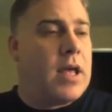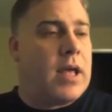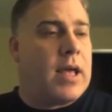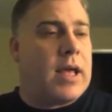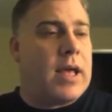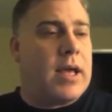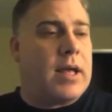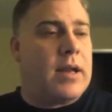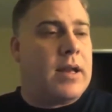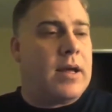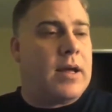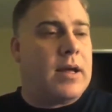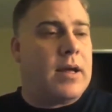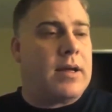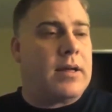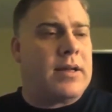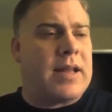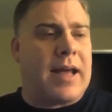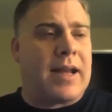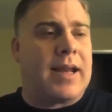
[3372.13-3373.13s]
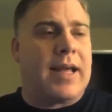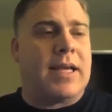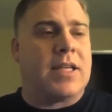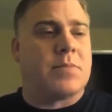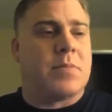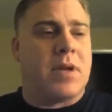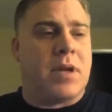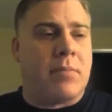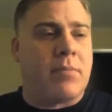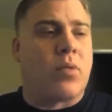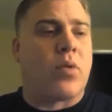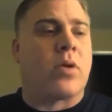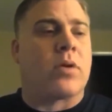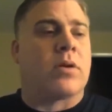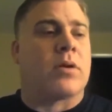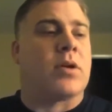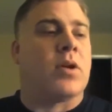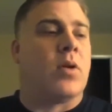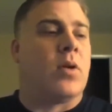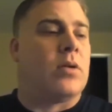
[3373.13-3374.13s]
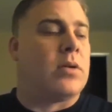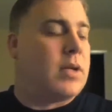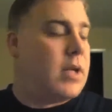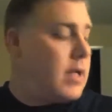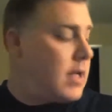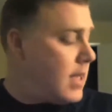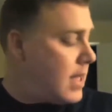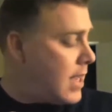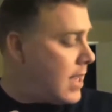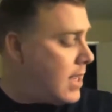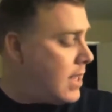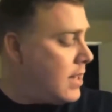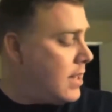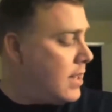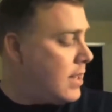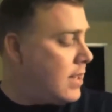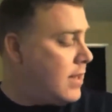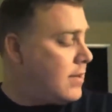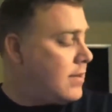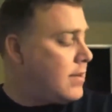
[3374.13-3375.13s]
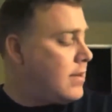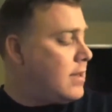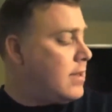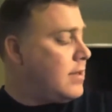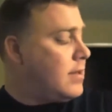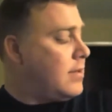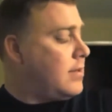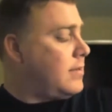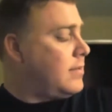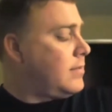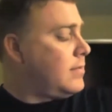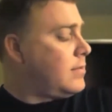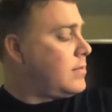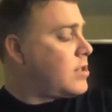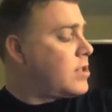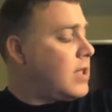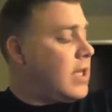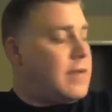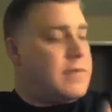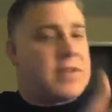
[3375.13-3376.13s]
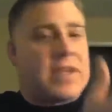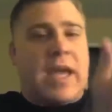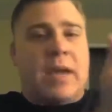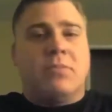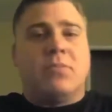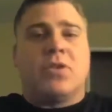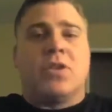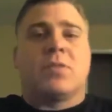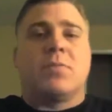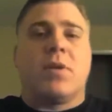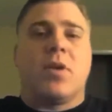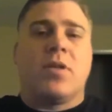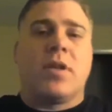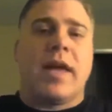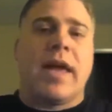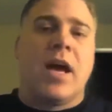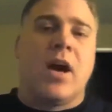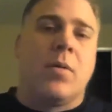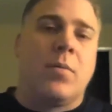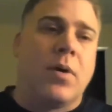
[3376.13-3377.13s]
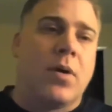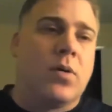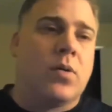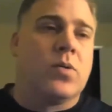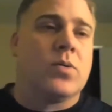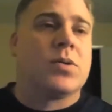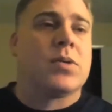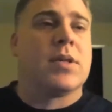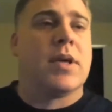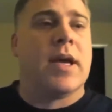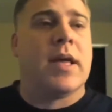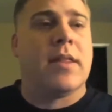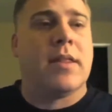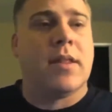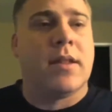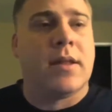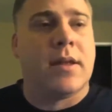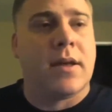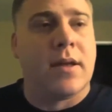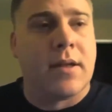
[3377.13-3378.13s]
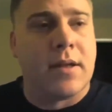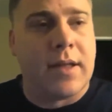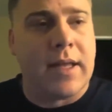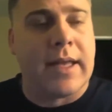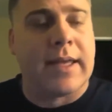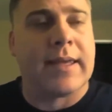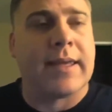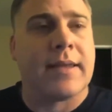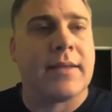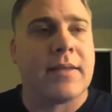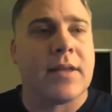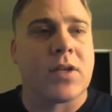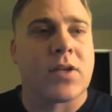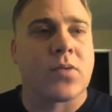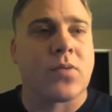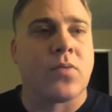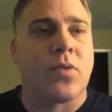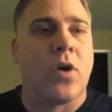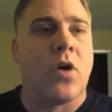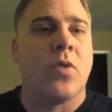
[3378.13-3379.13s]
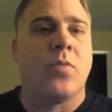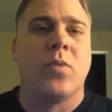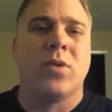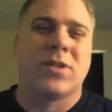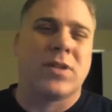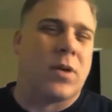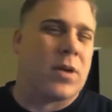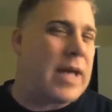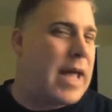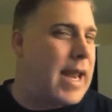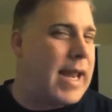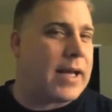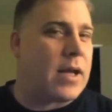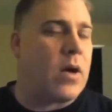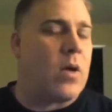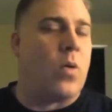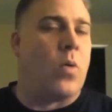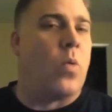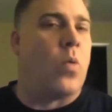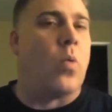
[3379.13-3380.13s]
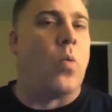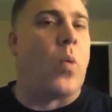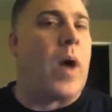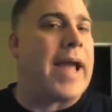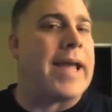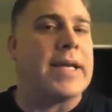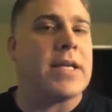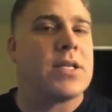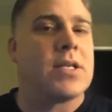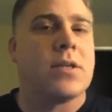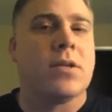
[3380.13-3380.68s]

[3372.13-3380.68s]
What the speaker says: And not lace, but embroidered gold. And the sleeves came just below the elbows, and this robe was kind of like a white